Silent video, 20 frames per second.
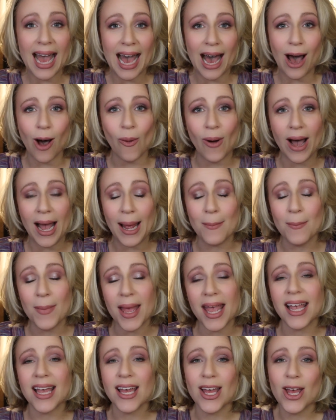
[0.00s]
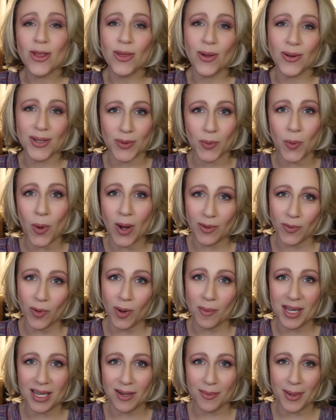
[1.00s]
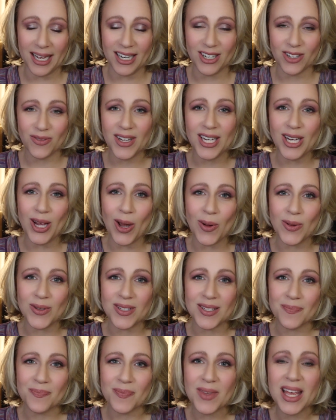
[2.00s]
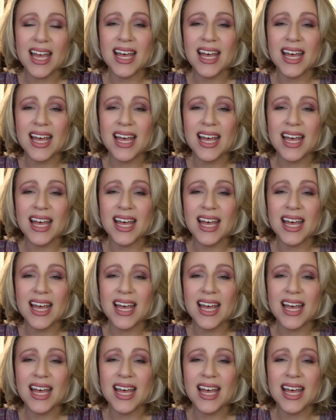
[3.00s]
how I make those one-woman band videos.